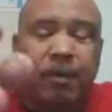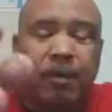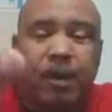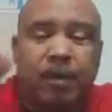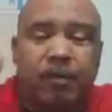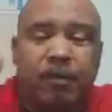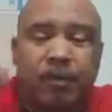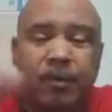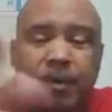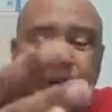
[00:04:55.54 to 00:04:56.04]

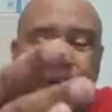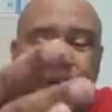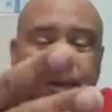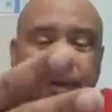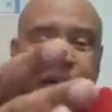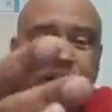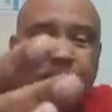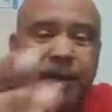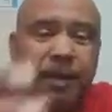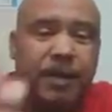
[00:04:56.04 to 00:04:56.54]
Well, when you
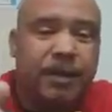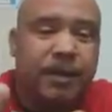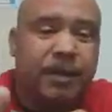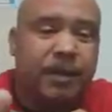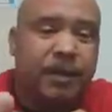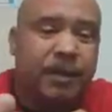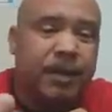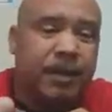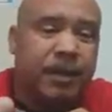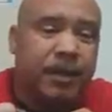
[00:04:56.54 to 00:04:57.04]
do this,
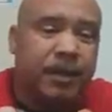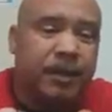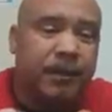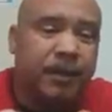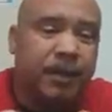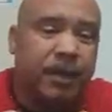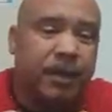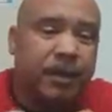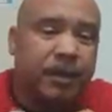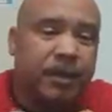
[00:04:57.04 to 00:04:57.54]
this
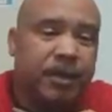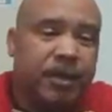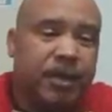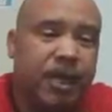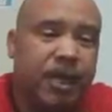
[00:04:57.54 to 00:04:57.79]
being a GI